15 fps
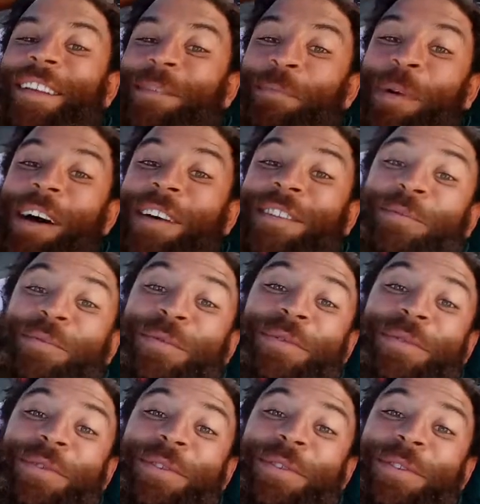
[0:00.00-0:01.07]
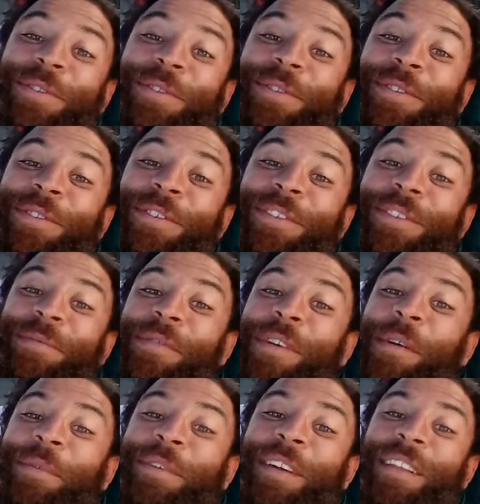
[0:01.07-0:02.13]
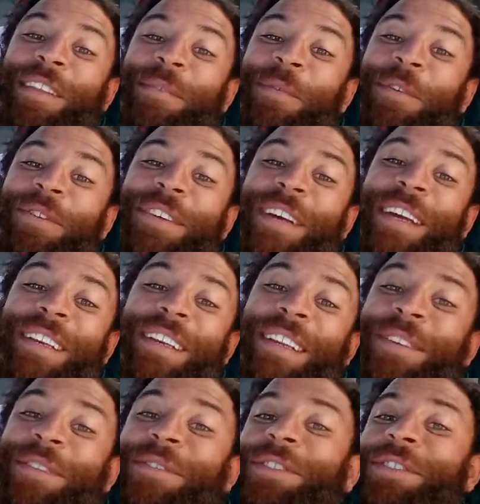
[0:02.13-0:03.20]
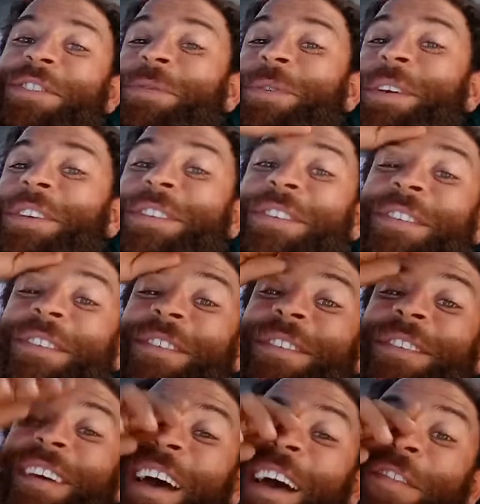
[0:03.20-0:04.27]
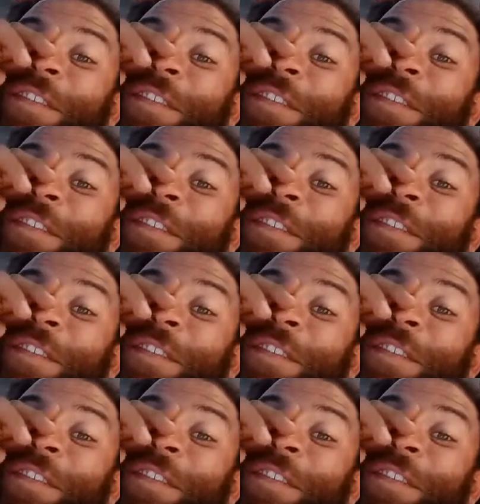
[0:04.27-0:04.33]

it's possible. It's probably not the most ideal situation to